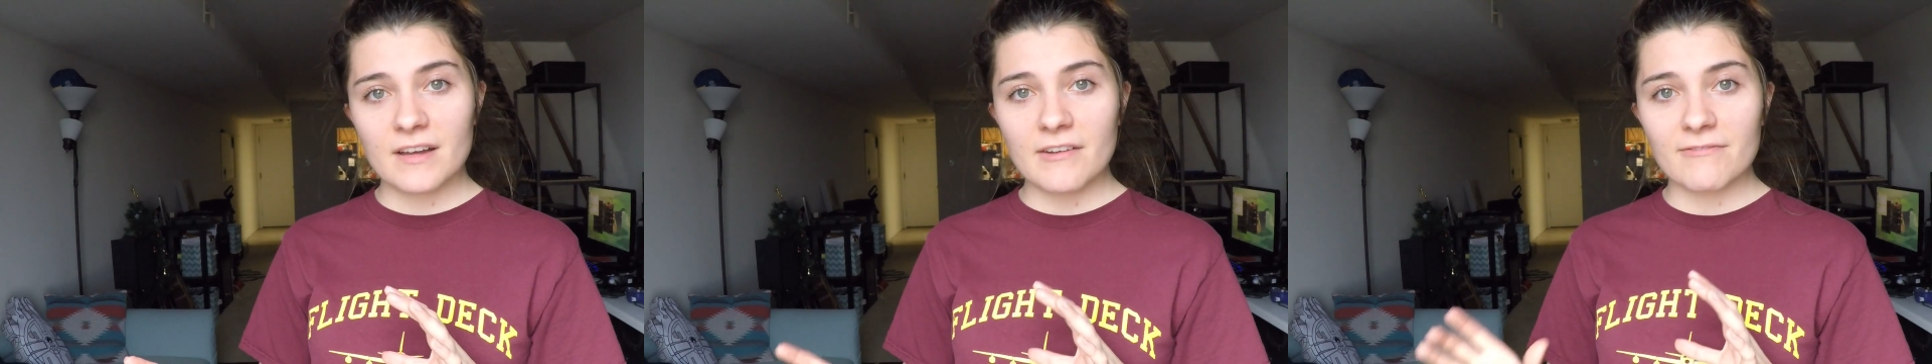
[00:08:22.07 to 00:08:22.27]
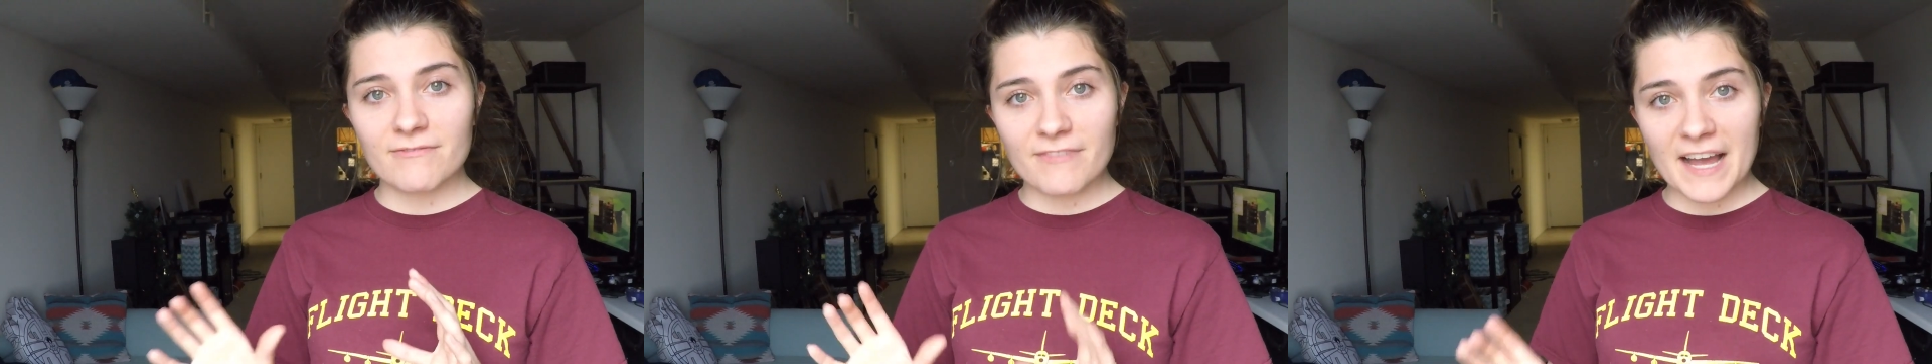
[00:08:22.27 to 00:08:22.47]

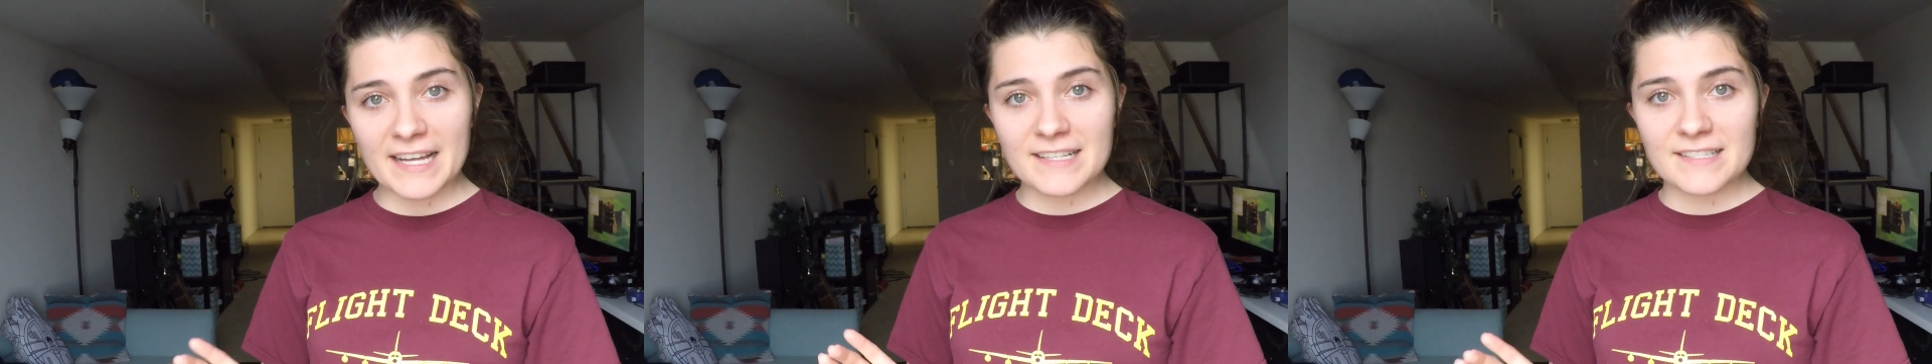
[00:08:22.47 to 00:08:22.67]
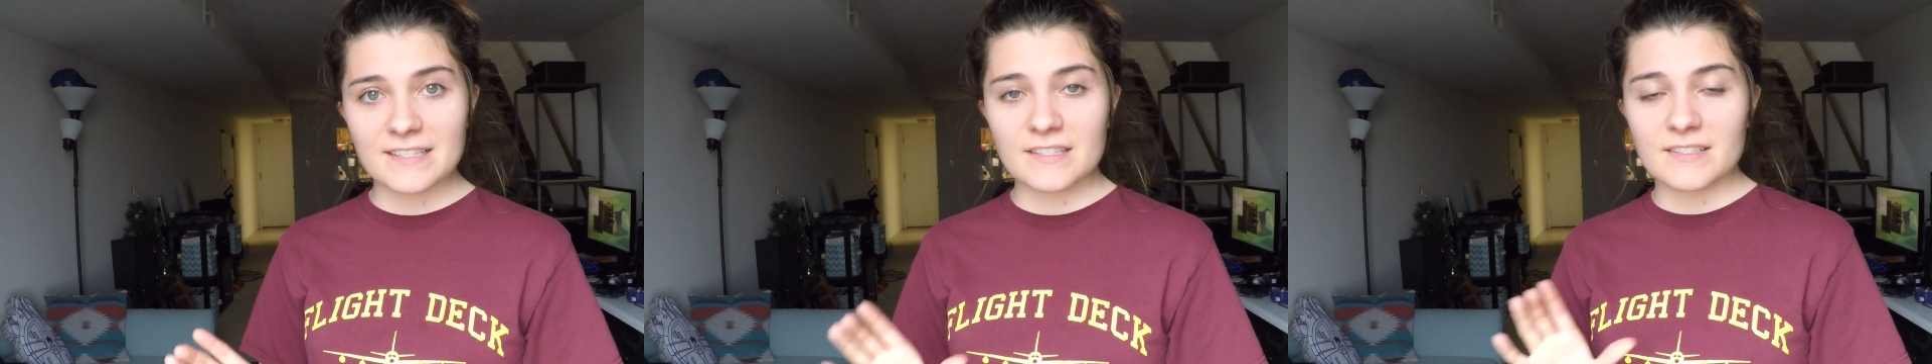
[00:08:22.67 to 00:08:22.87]

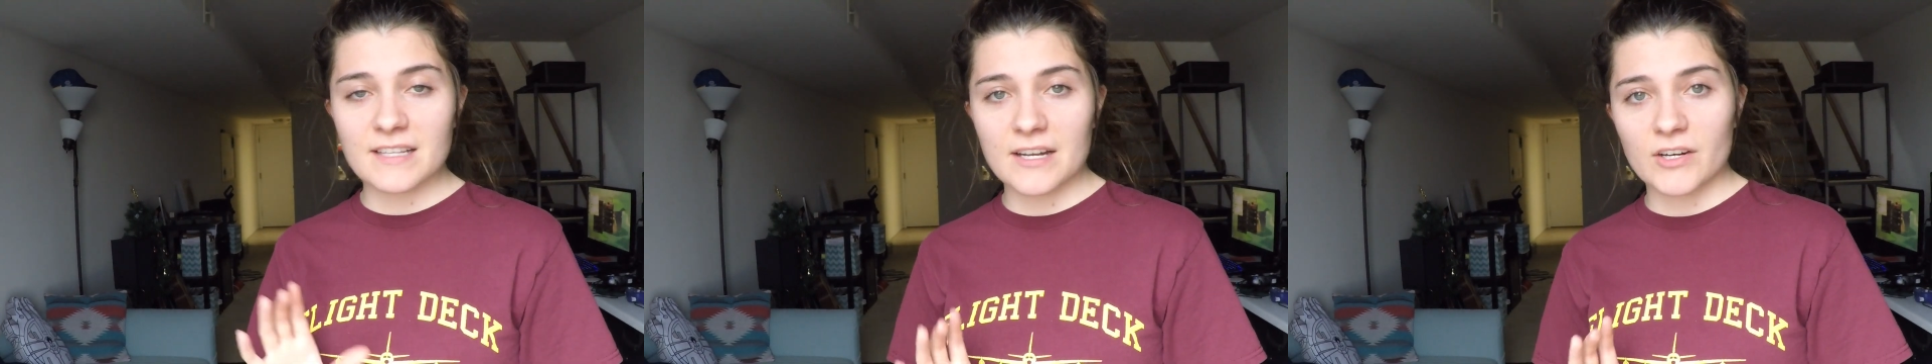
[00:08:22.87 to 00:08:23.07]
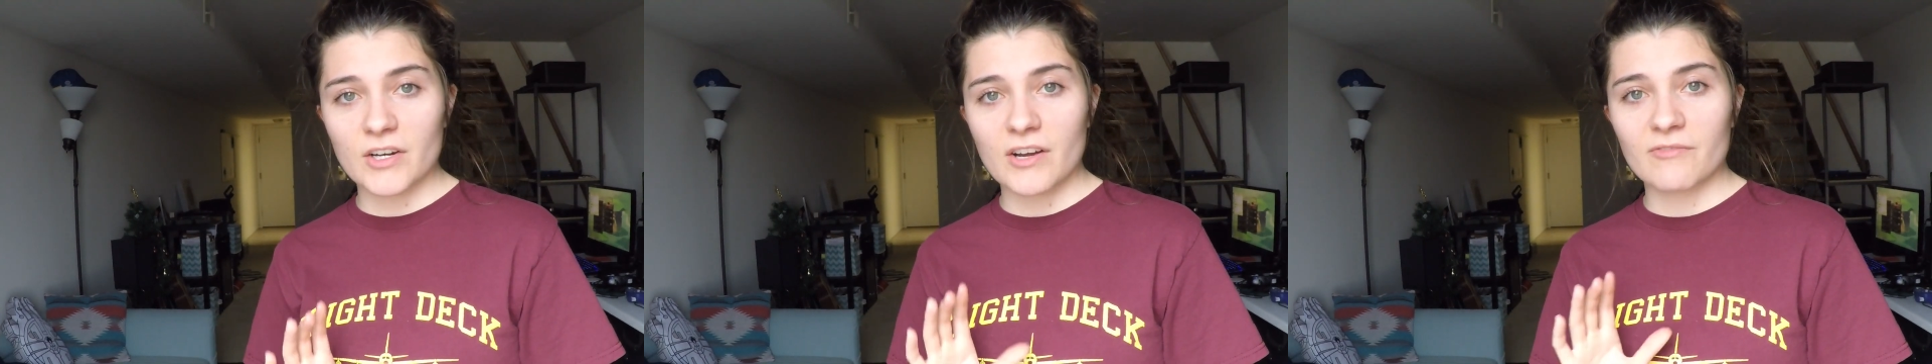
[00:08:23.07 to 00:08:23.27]
affects the
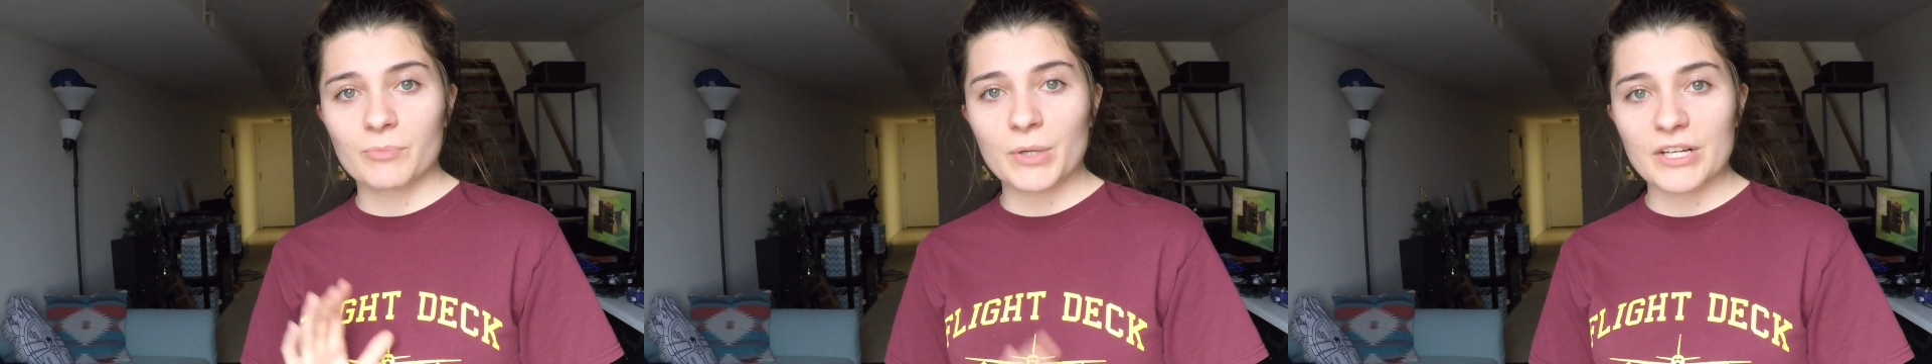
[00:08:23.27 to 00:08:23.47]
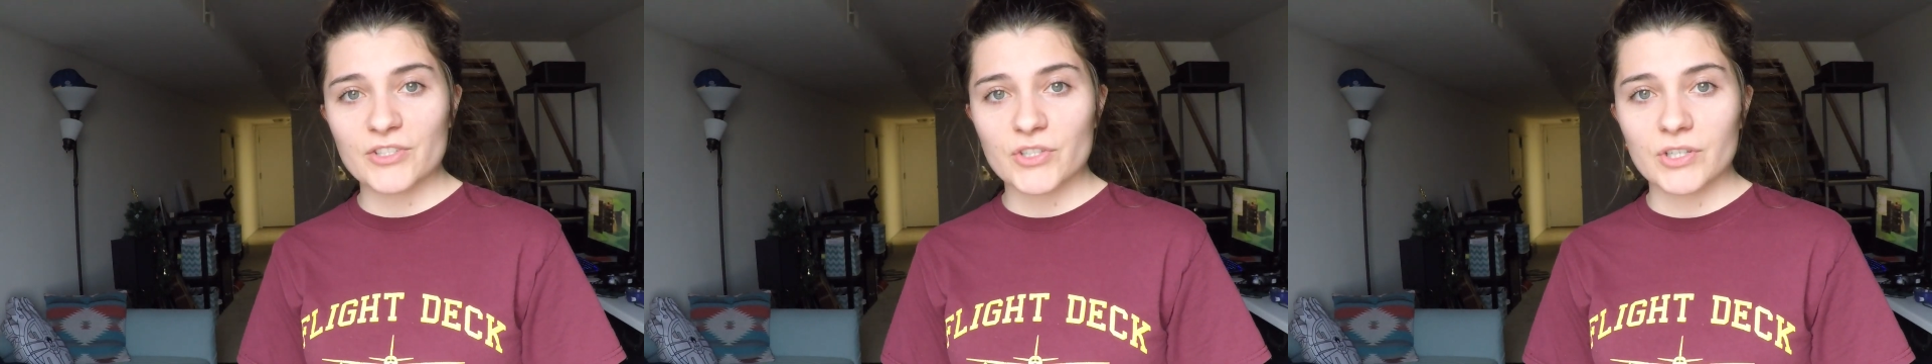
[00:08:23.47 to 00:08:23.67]
center of
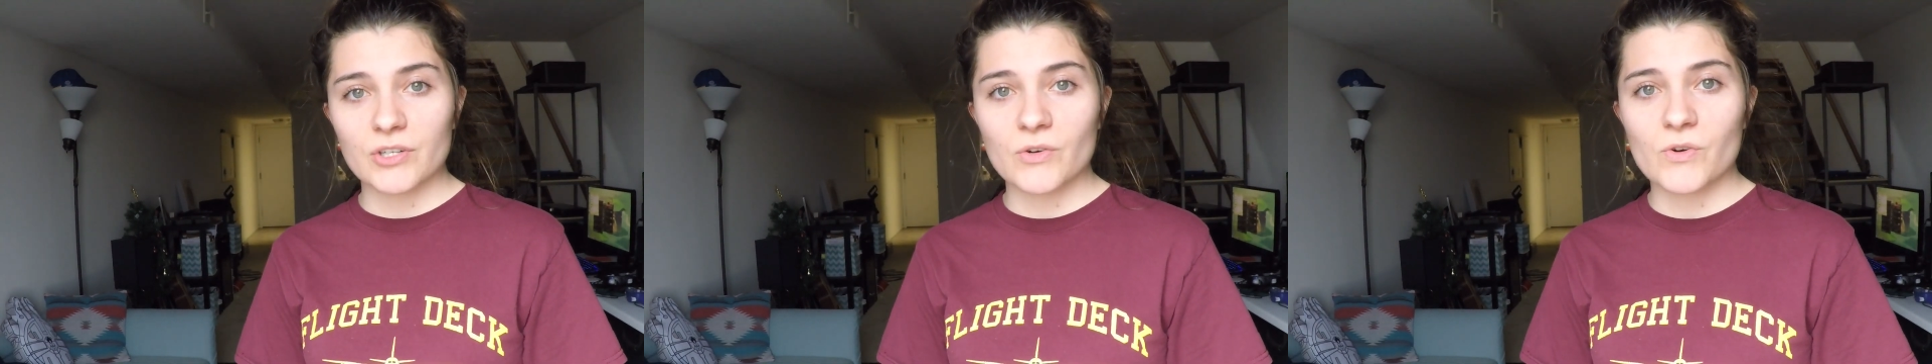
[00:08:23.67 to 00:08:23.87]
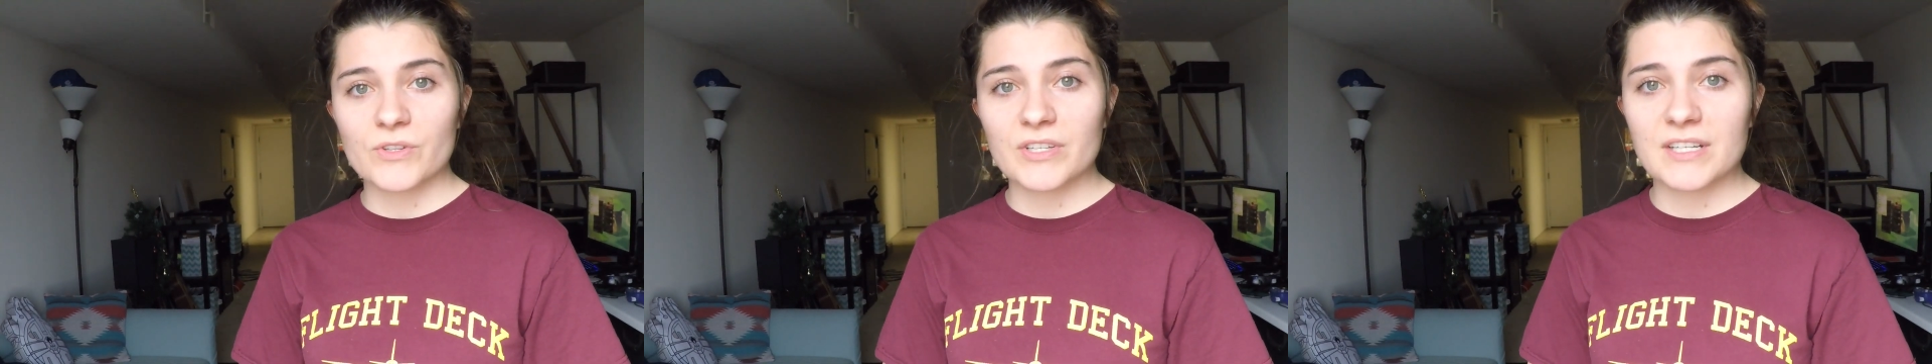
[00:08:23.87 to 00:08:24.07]
pressure
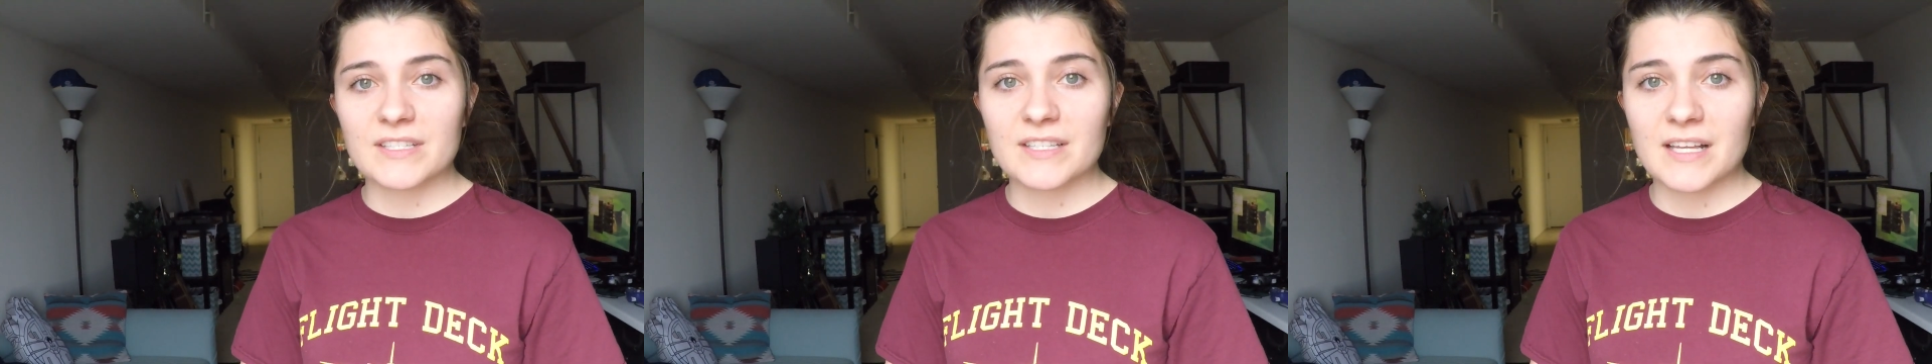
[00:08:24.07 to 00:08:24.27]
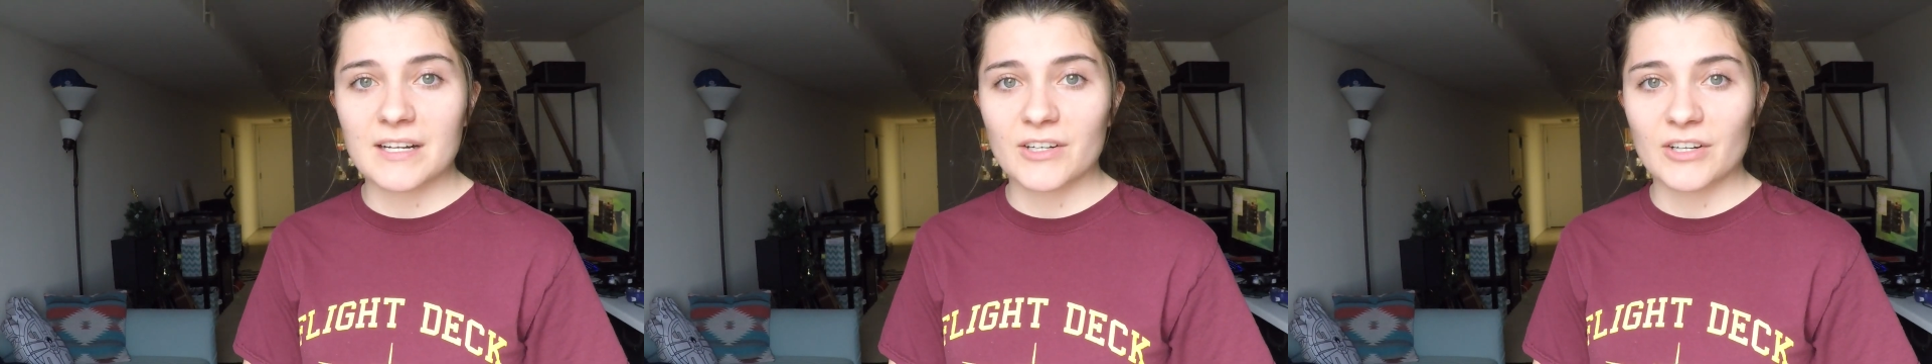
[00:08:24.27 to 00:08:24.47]
or the
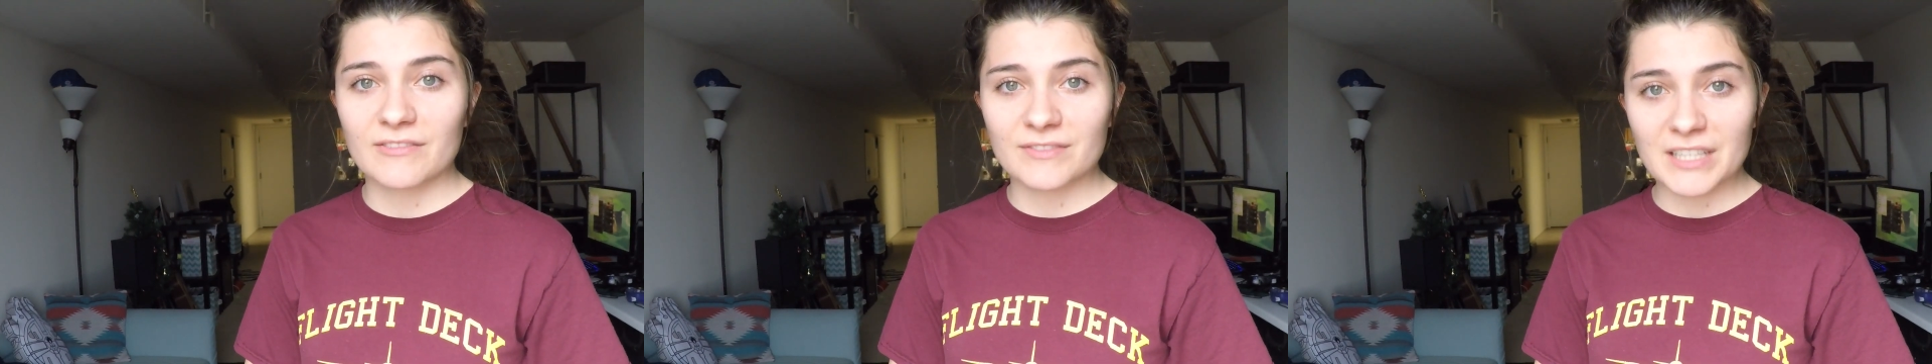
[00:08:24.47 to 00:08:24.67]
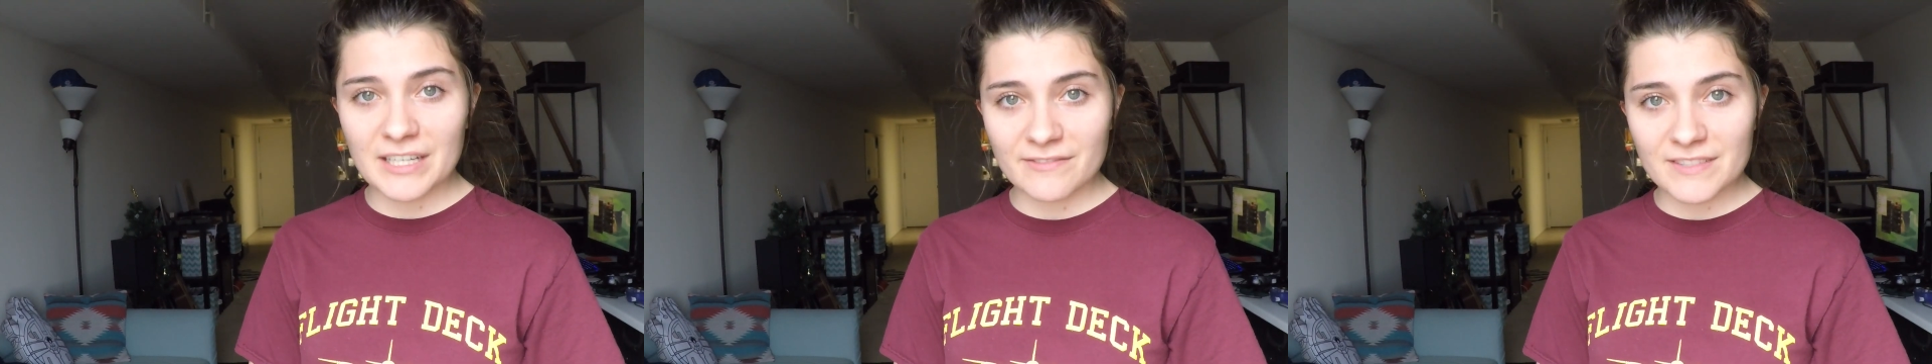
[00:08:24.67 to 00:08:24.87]
center
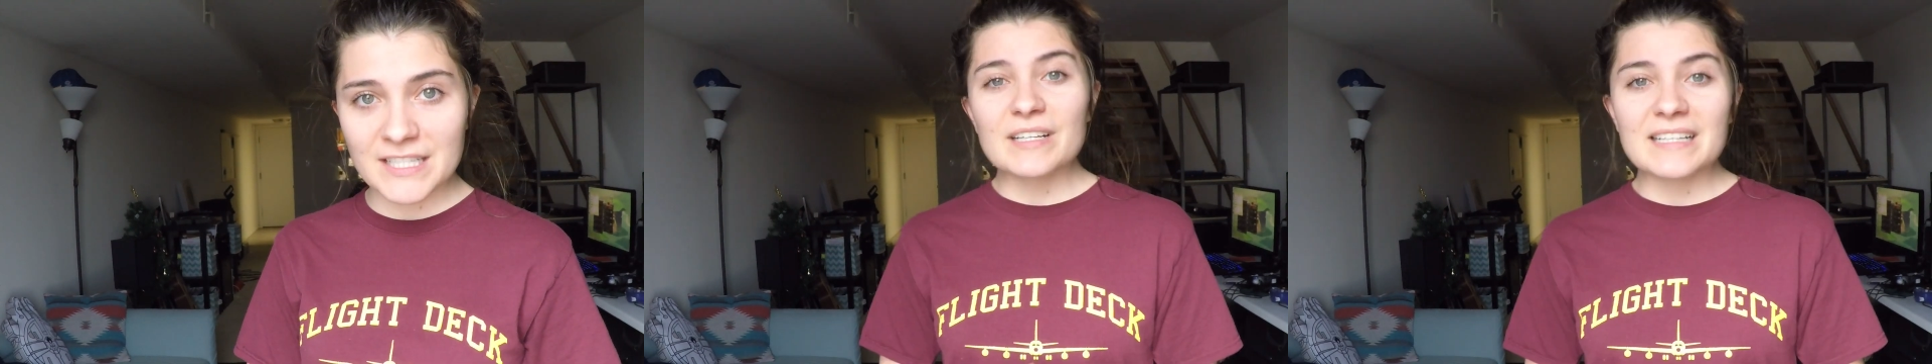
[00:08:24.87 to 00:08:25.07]
of lift.